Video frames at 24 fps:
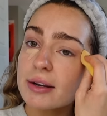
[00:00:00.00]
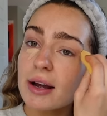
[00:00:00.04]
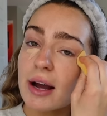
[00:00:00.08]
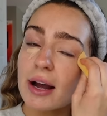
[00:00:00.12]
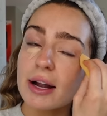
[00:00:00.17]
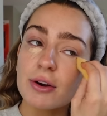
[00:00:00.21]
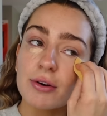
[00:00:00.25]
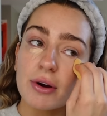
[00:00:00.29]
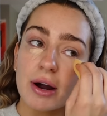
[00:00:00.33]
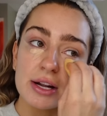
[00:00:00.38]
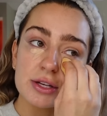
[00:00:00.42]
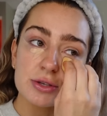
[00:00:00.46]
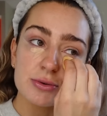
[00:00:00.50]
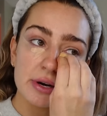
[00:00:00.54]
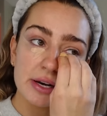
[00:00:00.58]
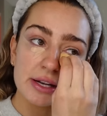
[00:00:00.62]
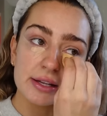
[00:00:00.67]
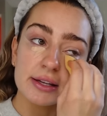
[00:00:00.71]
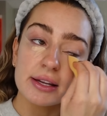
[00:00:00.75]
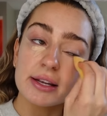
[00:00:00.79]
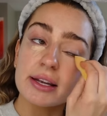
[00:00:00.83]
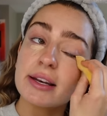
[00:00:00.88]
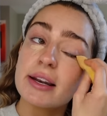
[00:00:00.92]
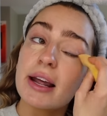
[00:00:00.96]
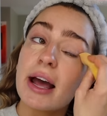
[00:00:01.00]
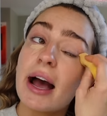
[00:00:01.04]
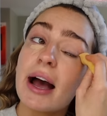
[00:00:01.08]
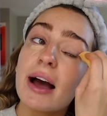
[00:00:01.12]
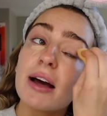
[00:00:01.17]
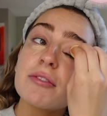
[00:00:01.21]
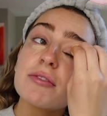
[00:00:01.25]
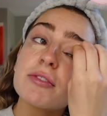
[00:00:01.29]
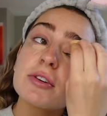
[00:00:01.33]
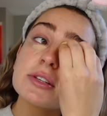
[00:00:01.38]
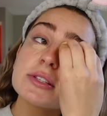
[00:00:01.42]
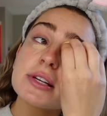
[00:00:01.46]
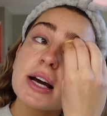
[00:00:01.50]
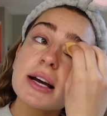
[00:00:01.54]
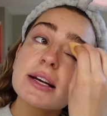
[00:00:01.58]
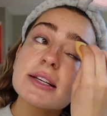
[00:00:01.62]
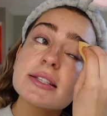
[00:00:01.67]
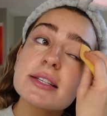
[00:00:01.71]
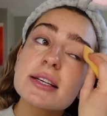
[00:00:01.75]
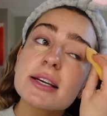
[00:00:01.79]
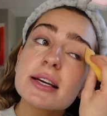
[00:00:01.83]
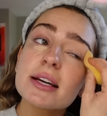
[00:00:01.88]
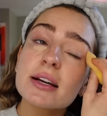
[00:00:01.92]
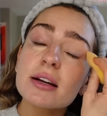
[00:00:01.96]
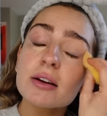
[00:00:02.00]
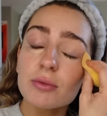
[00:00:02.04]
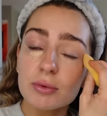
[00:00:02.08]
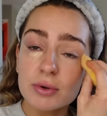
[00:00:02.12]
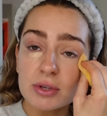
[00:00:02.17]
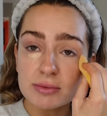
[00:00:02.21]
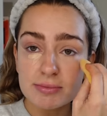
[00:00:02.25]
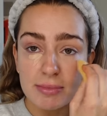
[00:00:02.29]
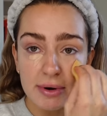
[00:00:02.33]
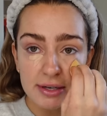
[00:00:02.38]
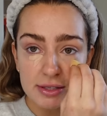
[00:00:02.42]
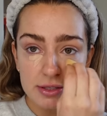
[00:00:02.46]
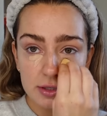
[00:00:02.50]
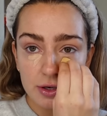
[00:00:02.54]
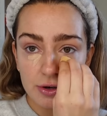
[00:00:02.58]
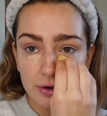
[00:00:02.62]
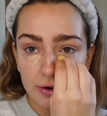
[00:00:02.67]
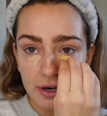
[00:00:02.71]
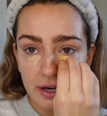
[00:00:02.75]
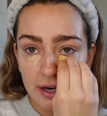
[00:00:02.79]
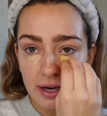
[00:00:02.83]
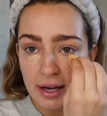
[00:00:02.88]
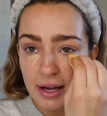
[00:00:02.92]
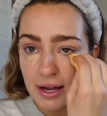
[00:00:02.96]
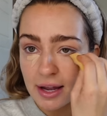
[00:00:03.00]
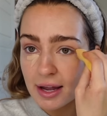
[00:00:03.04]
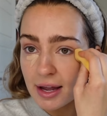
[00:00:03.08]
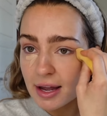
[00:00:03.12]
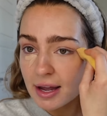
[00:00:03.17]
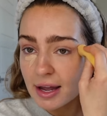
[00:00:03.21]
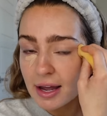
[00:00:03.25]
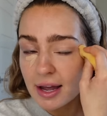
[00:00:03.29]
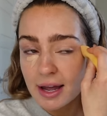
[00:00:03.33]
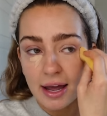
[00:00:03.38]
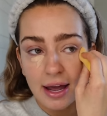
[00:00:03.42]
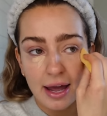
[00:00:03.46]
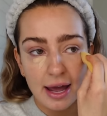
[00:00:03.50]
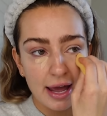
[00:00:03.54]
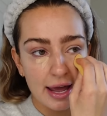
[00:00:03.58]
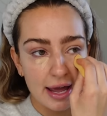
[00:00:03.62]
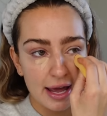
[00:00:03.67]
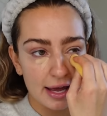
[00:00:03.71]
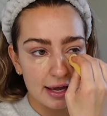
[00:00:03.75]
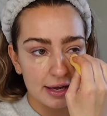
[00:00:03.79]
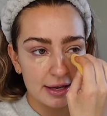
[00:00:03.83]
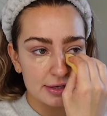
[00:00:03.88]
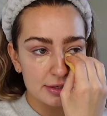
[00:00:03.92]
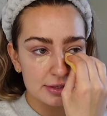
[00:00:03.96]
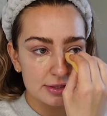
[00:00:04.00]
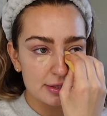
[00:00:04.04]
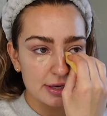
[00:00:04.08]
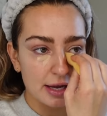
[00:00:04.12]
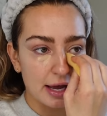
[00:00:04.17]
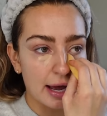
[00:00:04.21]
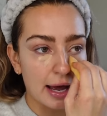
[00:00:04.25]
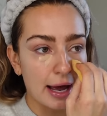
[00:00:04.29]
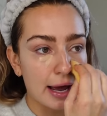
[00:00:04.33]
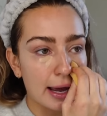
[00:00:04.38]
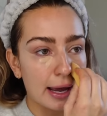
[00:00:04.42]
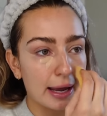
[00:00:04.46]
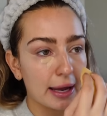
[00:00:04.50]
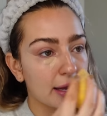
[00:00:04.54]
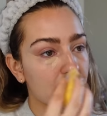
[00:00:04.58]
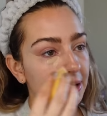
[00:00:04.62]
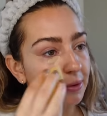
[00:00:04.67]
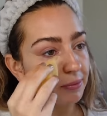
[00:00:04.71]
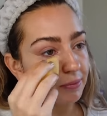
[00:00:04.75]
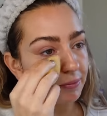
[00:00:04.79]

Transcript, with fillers: I graduated in advertising was my degree and I